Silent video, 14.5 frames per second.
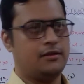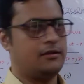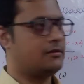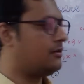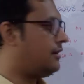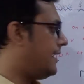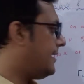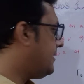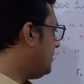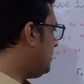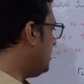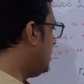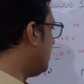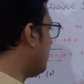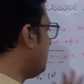So like this you have to